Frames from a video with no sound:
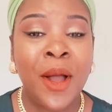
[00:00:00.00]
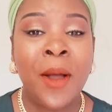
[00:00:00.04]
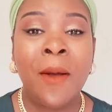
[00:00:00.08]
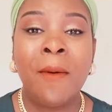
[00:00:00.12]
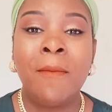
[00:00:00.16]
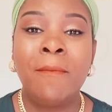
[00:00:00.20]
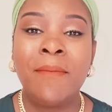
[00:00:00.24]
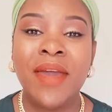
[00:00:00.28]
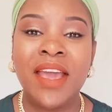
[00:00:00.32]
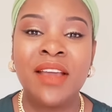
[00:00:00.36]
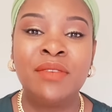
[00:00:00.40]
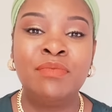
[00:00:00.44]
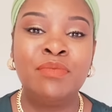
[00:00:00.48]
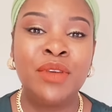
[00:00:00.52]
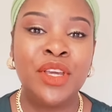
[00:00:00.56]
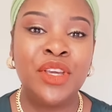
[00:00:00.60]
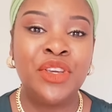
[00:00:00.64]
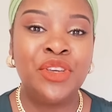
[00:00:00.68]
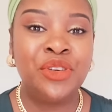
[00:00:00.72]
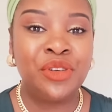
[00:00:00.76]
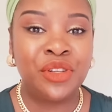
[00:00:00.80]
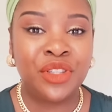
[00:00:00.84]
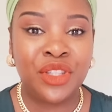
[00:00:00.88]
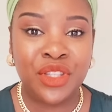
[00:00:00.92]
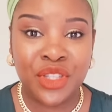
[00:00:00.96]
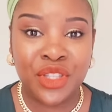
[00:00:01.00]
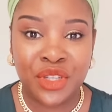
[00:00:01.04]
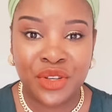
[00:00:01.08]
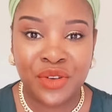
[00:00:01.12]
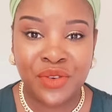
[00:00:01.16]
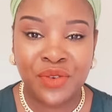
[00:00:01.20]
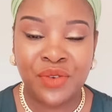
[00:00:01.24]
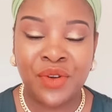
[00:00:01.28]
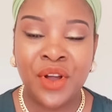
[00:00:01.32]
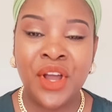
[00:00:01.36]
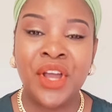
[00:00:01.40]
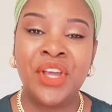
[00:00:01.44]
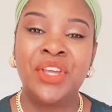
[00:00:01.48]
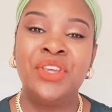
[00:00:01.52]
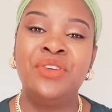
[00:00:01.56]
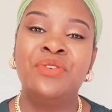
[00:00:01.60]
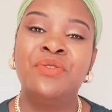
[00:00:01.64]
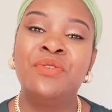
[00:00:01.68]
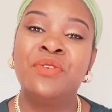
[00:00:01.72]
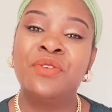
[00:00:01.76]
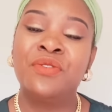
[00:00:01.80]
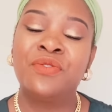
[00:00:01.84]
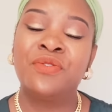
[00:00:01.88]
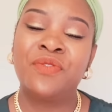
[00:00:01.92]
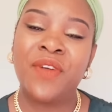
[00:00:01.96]
maybe you too, you
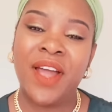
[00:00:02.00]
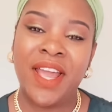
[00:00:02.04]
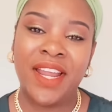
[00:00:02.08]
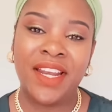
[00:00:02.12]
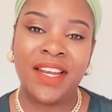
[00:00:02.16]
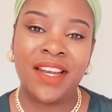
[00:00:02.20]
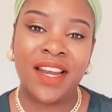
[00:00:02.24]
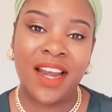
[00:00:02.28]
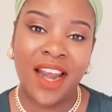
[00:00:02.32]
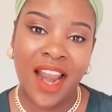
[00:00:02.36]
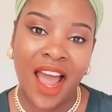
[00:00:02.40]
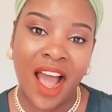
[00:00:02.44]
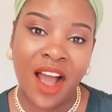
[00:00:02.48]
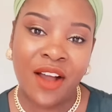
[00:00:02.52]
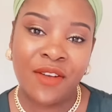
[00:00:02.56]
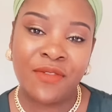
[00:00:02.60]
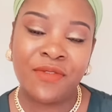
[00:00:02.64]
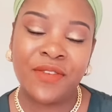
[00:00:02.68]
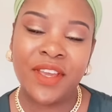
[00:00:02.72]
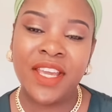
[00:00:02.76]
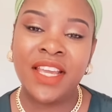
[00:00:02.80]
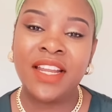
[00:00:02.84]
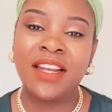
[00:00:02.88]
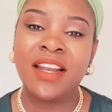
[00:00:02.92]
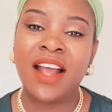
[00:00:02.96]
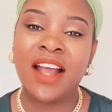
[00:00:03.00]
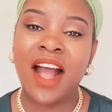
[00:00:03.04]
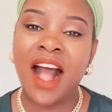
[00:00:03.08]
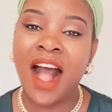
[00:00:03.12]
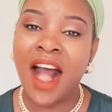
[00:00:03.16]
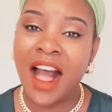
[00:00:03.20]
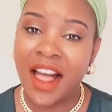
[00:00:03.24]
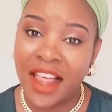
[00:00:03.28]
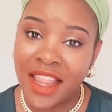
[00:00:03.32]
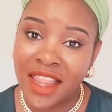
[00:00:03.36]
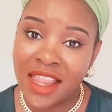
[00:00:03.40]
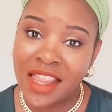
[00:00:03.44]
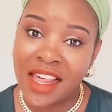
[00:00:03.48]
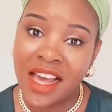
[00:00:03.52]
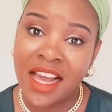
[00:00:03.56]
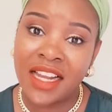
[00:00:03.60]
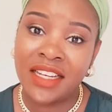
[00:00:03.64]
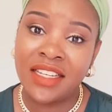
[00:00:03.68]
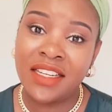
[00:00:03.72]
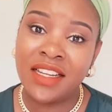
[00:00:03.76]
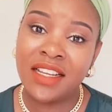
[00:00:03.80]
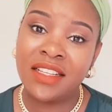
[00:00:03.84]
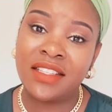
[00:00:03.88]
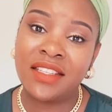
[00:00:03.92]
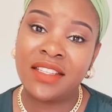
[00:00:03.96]
will find love in other
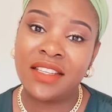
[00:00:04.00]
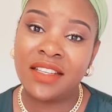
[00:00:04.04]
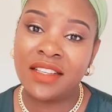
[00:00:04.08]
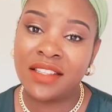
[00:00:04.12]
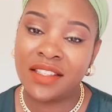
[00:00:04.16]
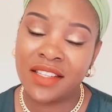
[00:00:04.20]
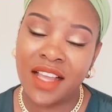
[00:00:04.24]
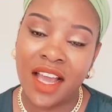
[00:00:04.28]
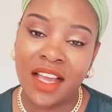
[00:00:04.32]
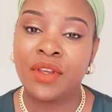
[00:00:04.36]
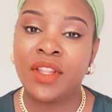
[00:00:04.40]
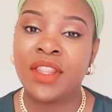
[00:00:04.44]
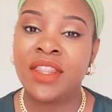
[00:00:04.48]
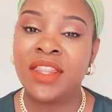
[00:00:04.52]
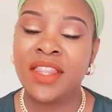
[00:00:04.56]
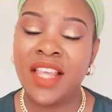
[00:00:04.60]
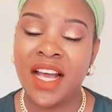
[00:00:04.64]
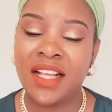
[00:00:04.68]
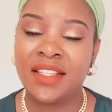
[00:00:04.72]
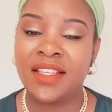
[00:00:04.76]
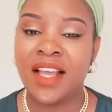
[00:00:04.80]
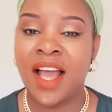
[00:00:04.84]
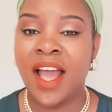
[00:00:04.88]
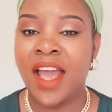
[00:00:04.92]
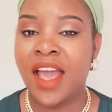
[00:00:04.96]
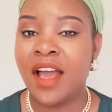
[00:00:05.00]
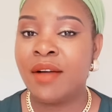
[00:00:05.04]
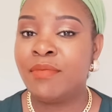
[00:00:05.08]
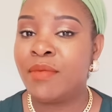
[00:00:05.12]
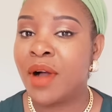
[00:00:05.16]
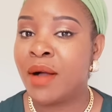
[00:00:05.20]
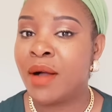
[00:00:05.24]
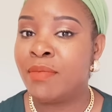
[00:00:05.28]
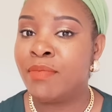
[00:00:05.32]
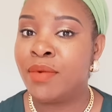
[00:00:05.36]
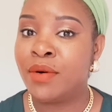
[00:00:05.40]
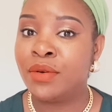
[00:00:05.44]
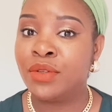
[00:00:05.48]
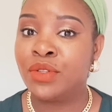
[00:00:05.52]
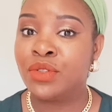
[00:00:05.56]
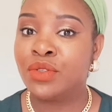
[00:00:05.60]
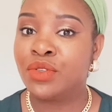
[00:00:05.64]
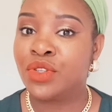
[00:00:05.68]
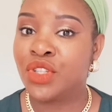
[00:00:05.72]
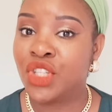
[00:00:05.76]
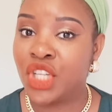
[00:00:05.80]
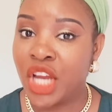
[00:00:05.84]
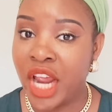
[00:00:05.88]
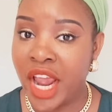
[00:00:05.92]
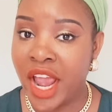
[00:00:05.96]
dating sites that I am about to
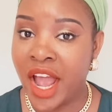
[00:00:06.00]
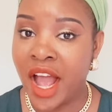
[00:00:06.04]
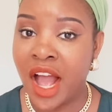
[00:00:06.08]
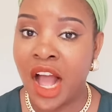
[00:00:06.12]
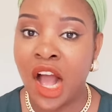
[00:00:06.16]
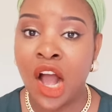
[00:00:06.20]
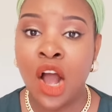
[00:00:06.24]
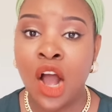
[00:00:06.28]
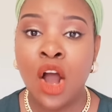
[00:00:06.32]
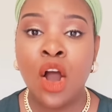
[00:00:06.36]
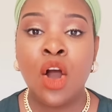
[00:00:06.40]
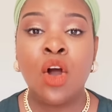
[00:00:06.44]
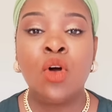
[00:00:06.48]
share,